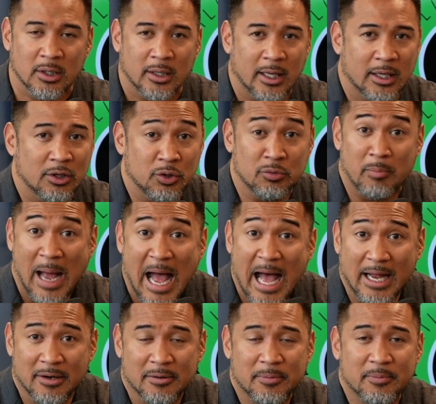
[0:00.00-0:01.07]
and do
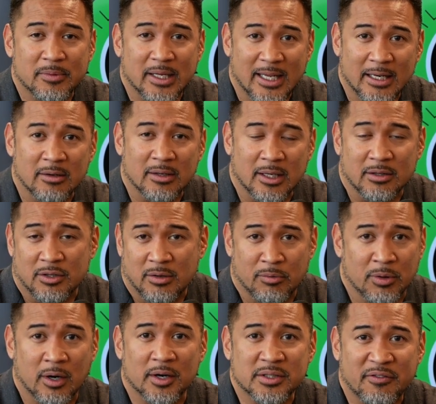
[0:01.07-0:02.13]
bad in, in
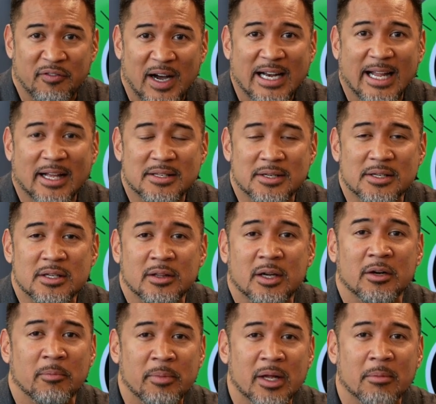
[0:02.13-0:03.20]
regards to finances,
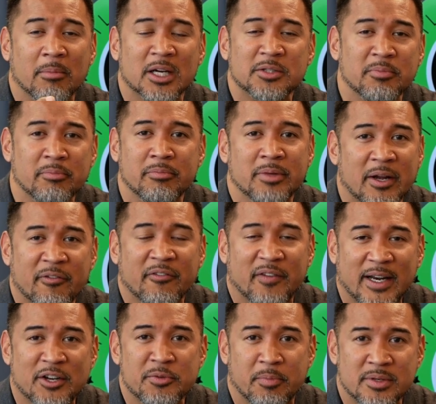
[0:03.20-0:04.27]
they'd be in a much different
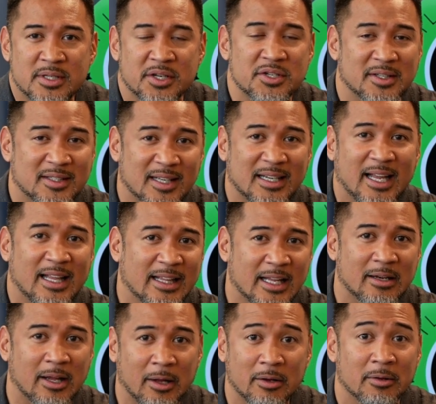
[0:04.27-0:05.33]
financial position today
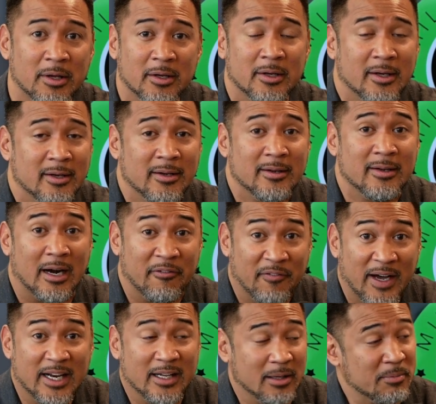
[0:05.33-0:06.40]
than they are
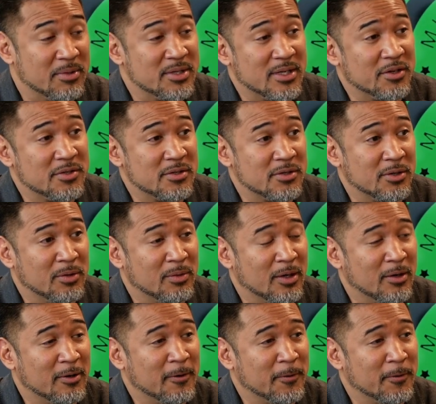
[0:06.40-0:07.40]
fighting themselves. So uh,